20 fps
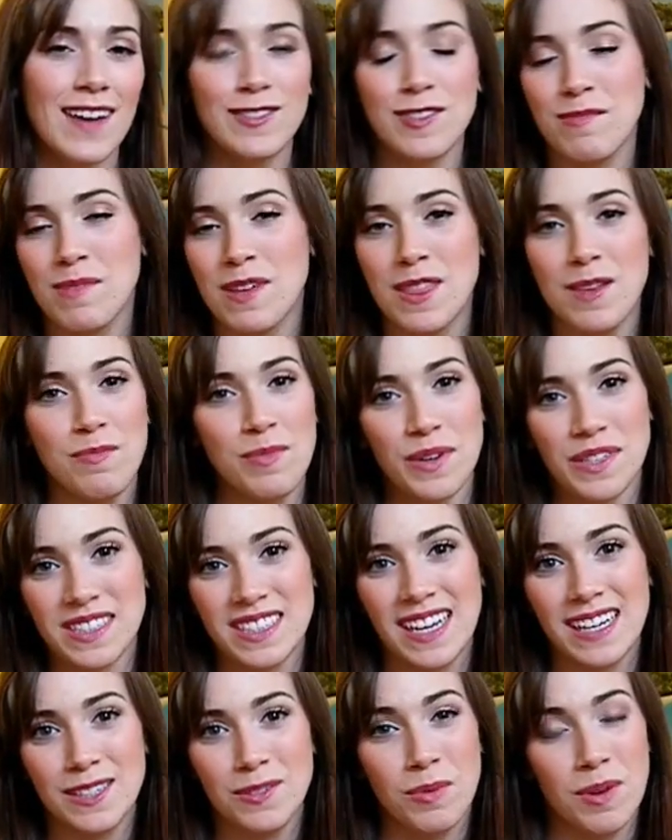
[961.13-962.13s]
have to be the
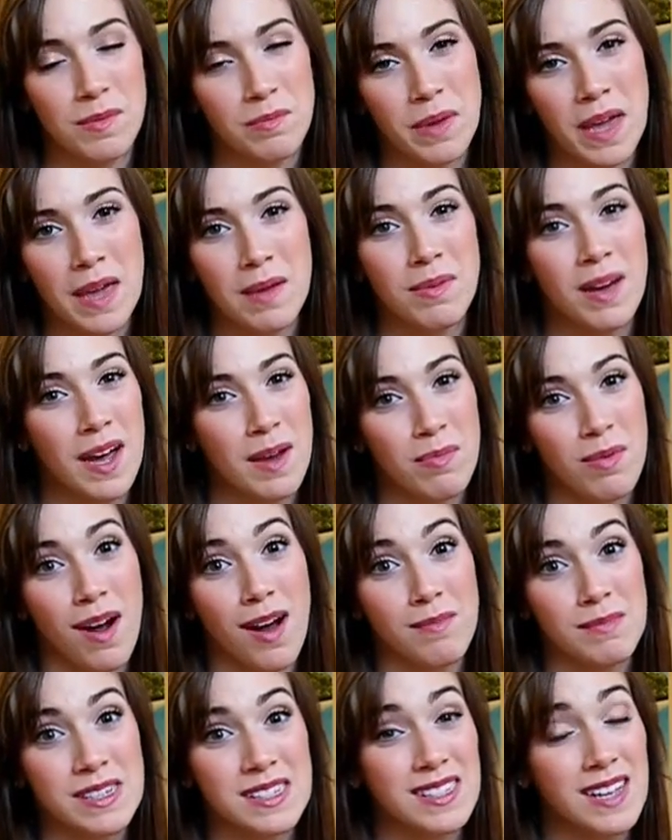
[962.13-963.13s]
princess one, babe, I
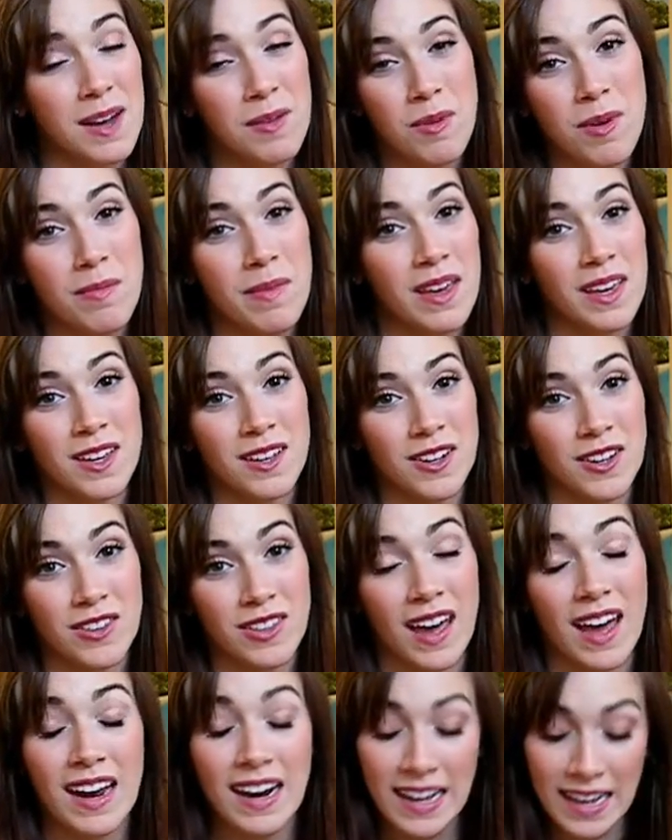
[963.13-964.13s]
promise. I won't make you do
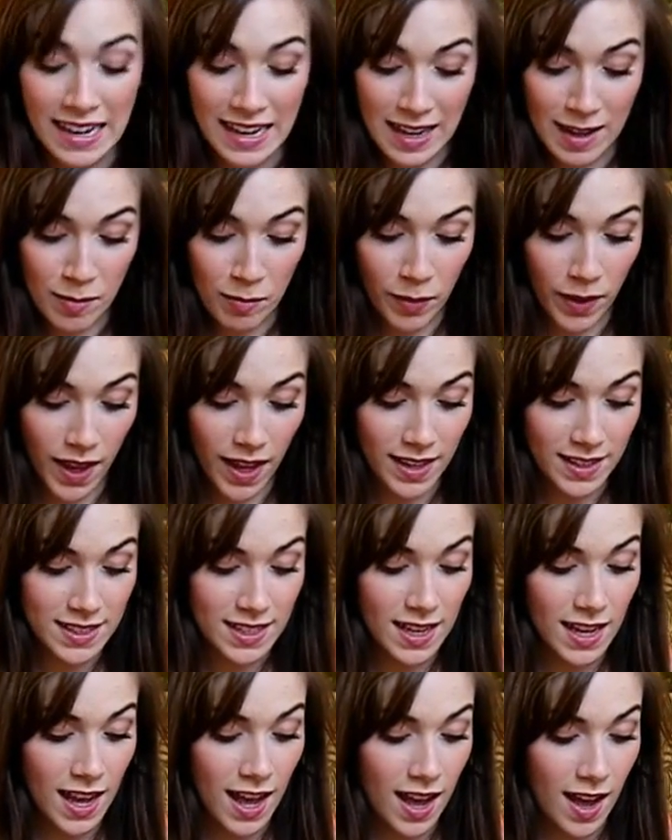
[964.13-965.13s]
that.
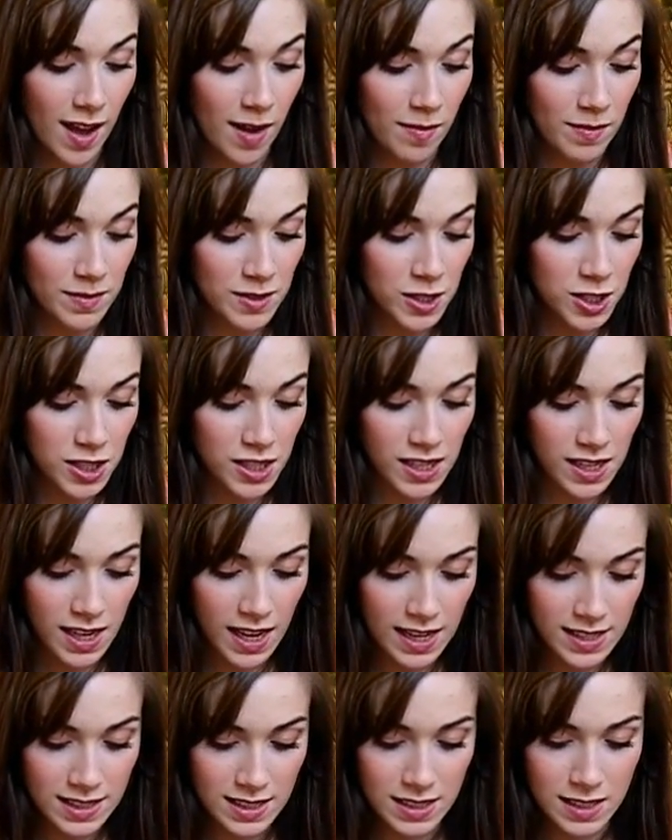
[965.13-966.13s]
But she
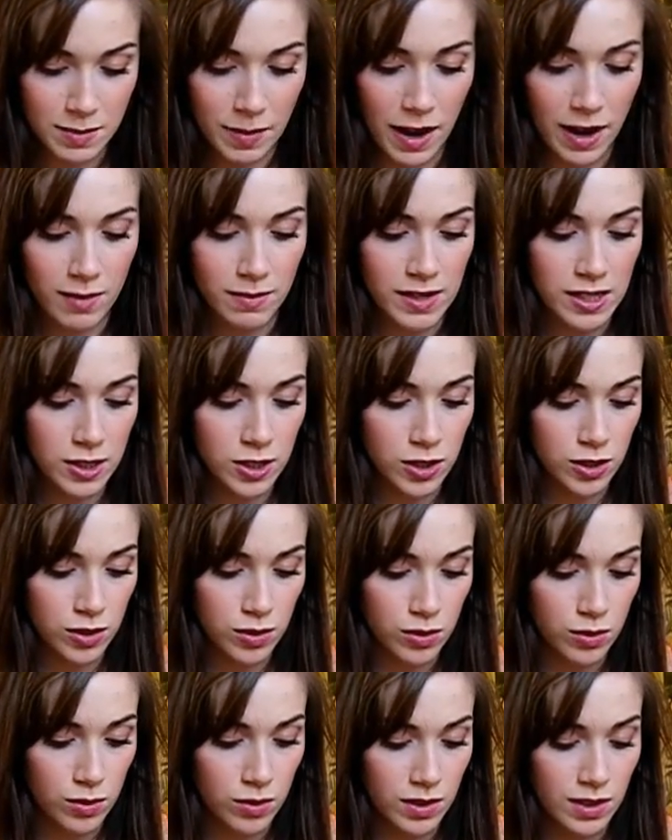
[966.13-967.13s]
has inspired me
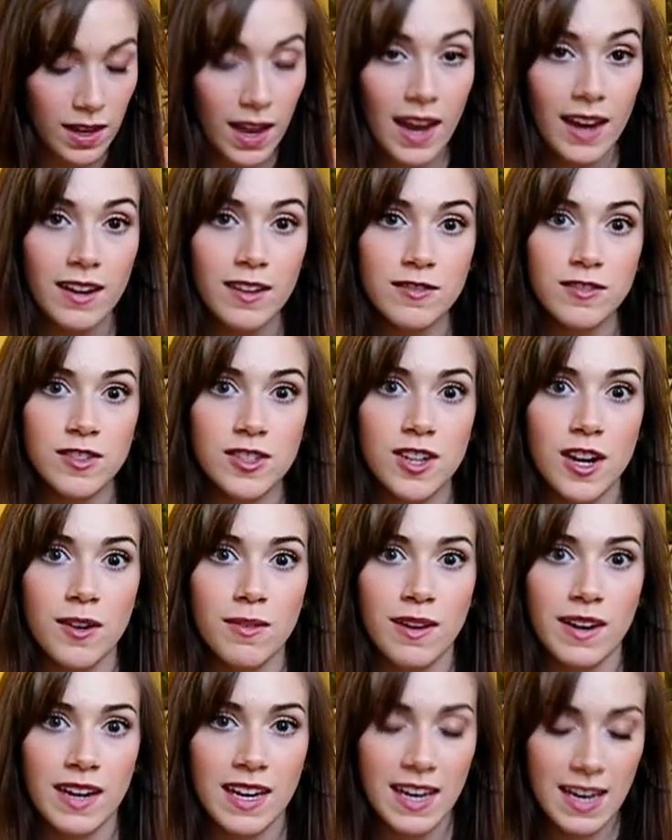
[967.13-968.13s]
to kind of
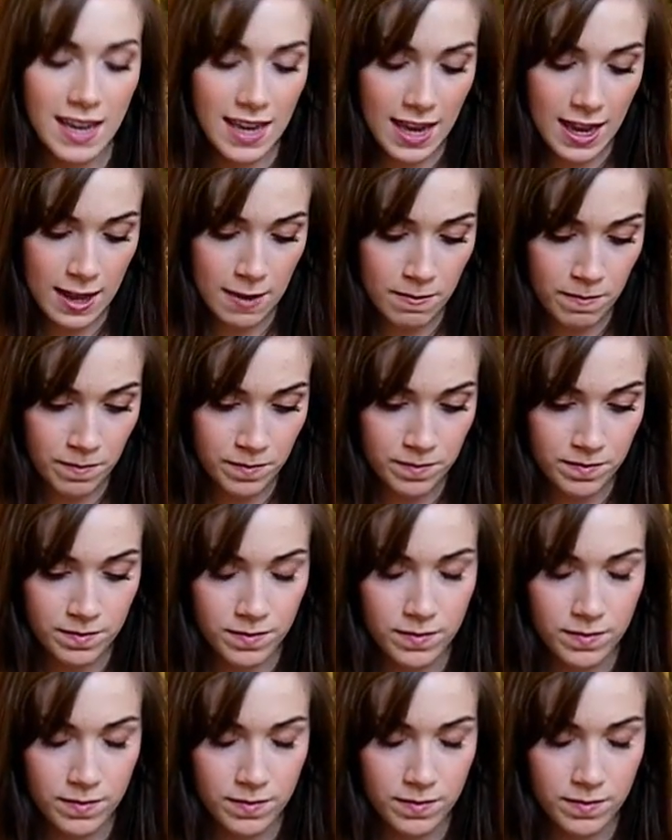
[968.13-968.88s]
start running again,